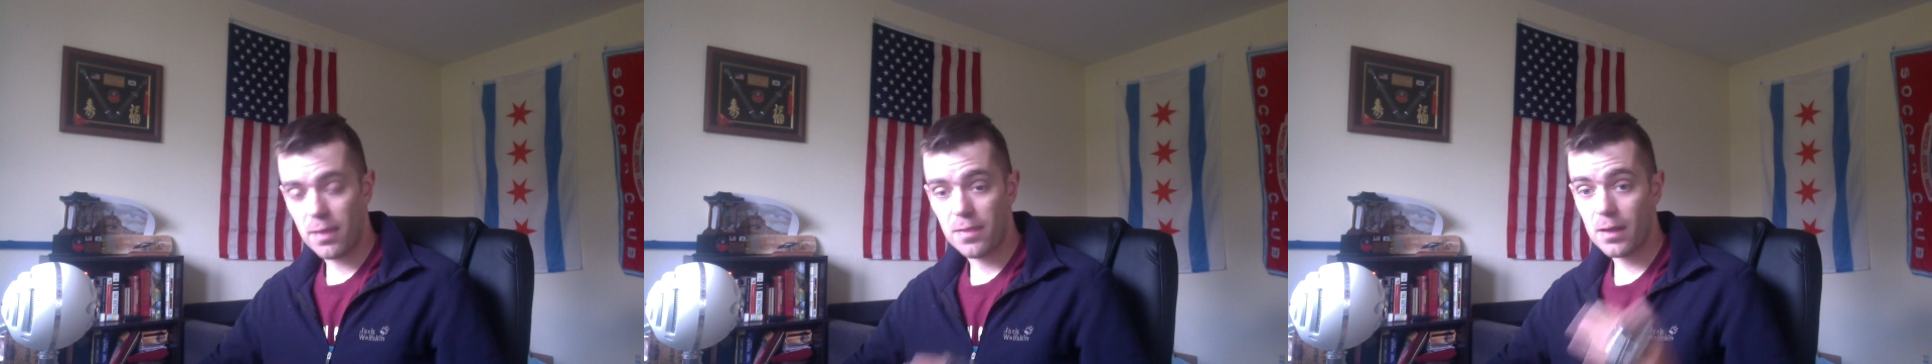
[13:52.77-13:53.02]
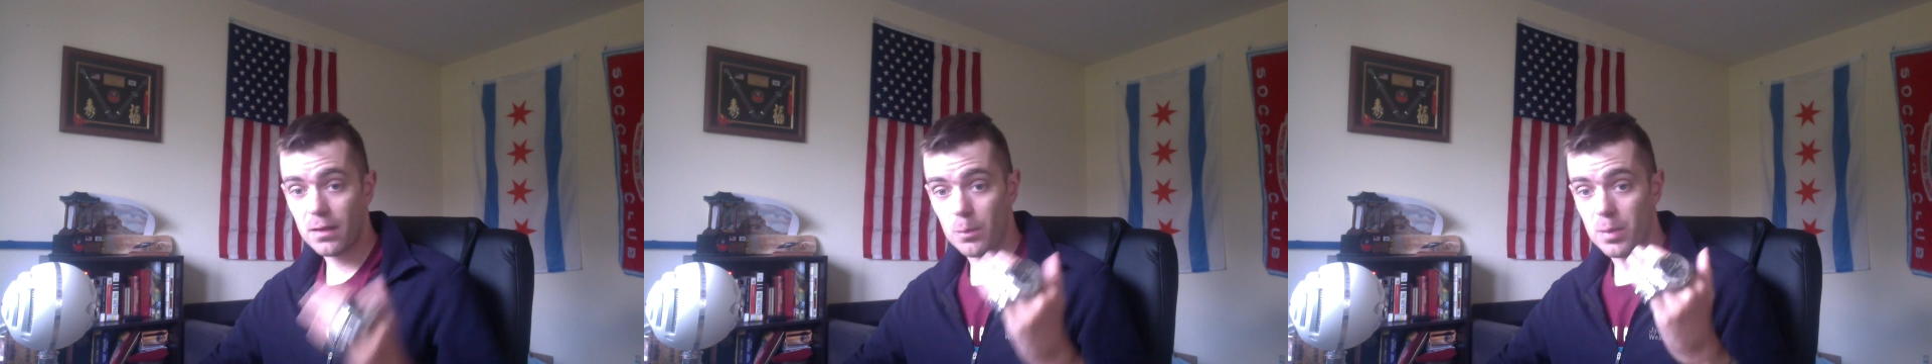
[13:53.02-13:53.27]

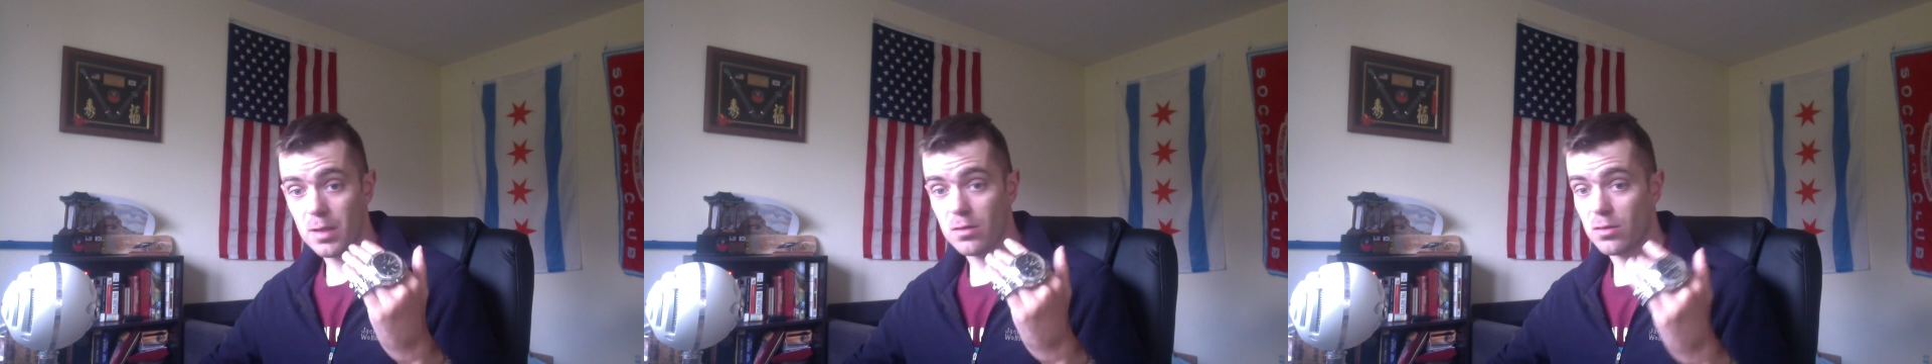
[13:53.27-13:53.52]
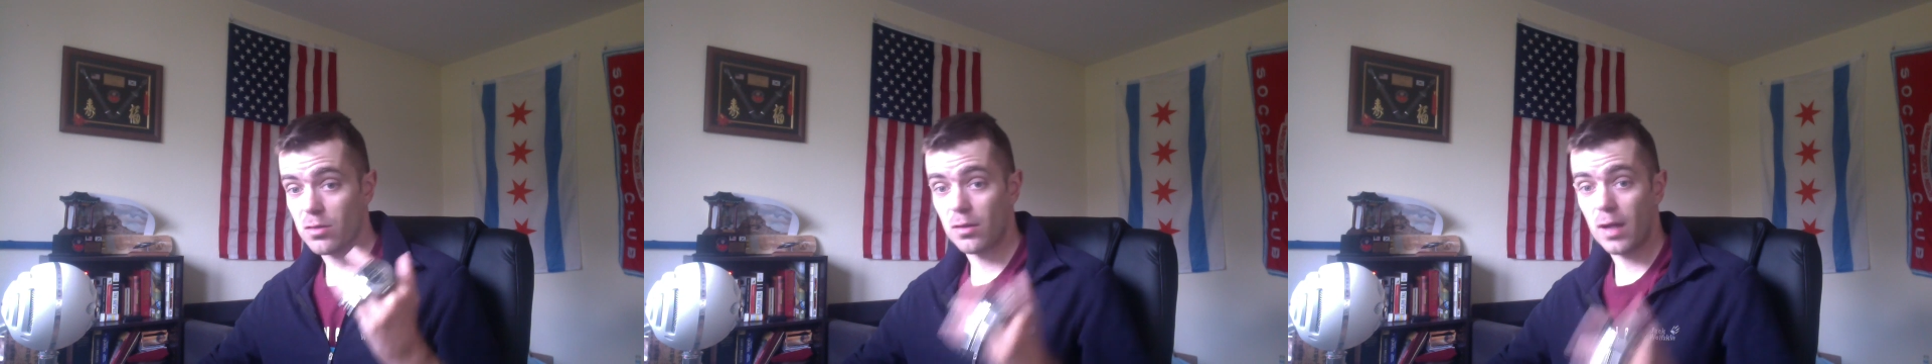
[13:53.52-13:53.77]
think the
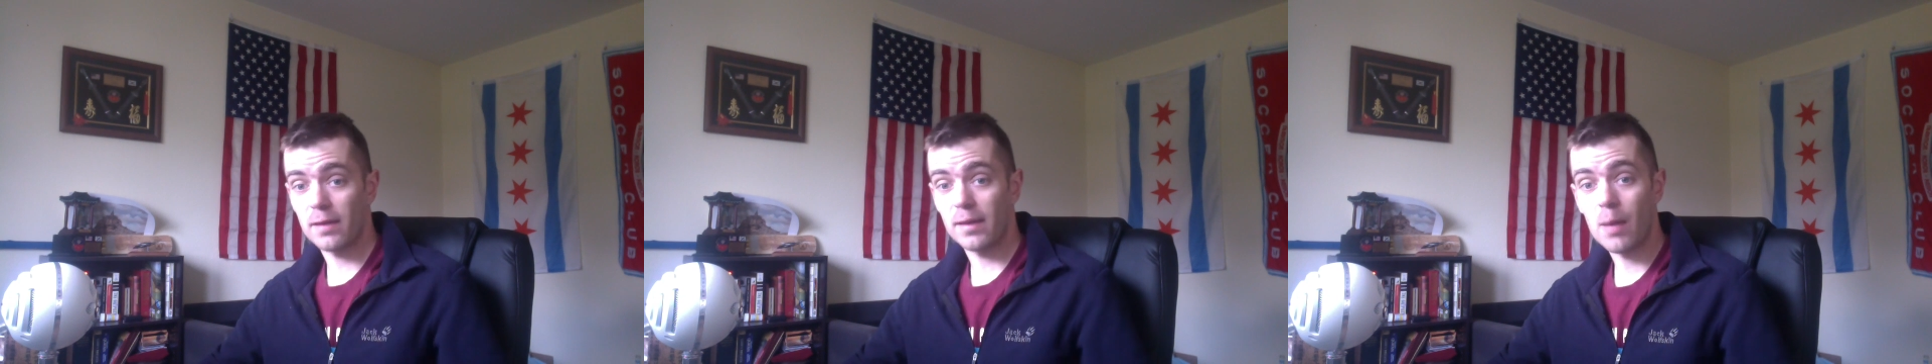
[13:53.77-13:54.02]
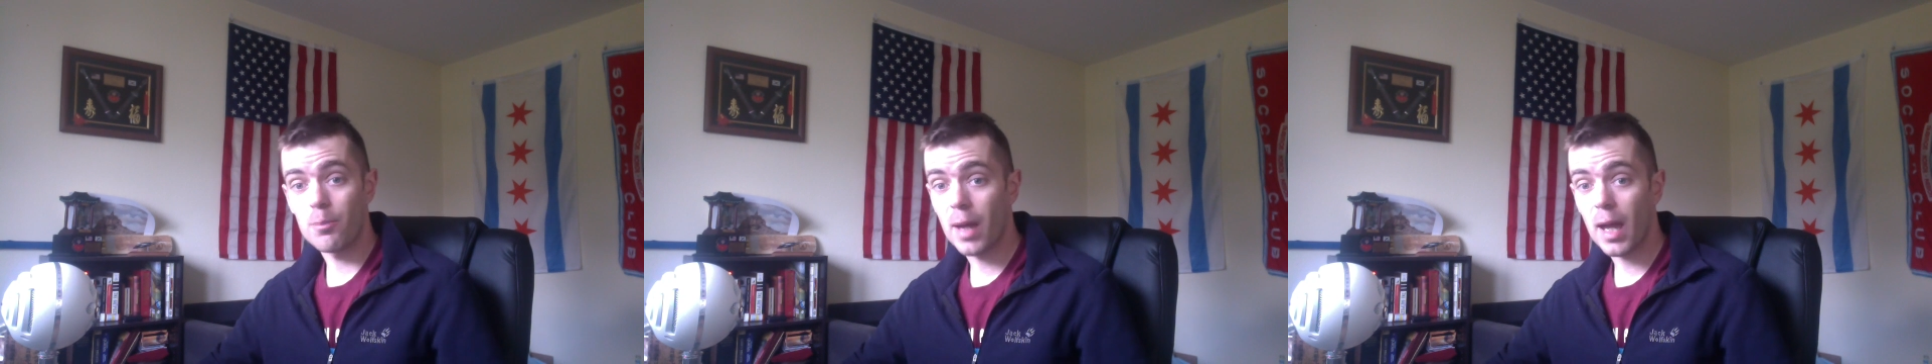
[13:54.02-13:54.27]
pieces are not
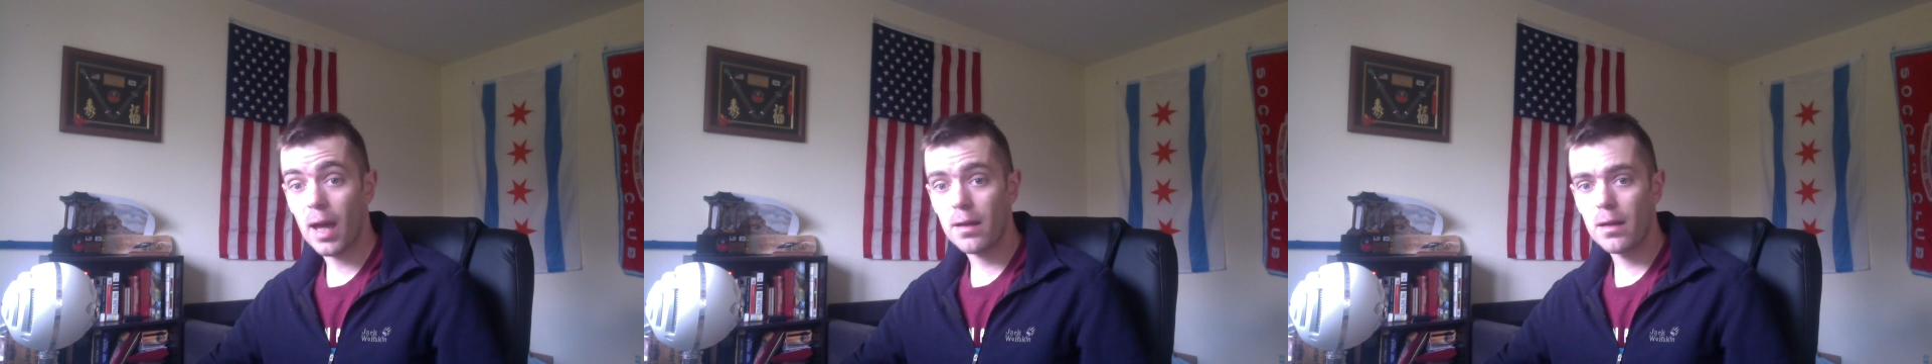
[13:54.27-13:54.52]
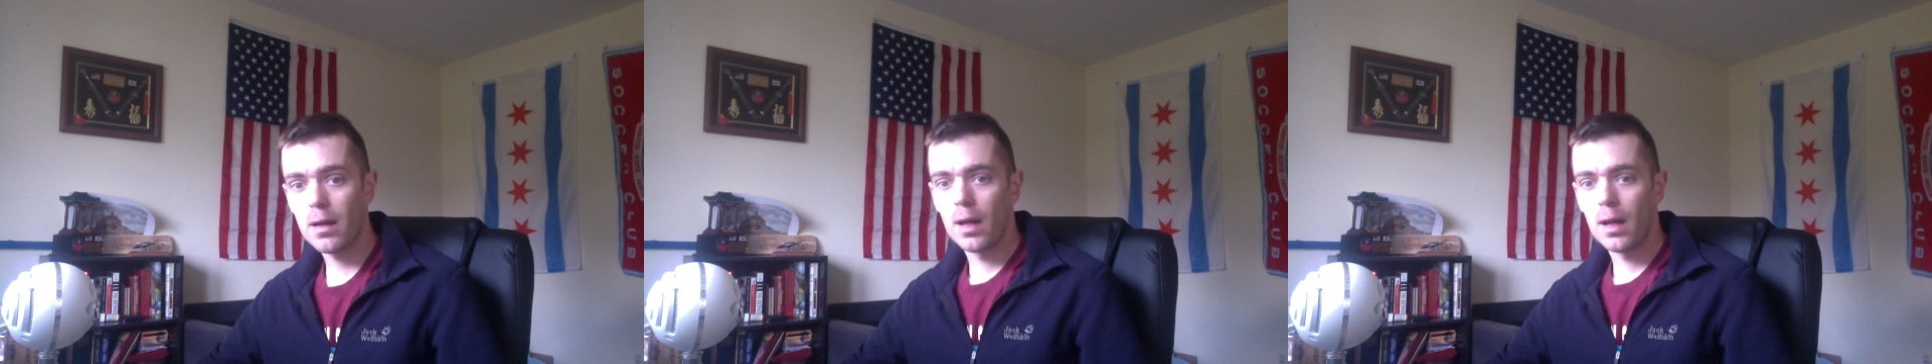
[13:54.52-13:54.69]
that bad.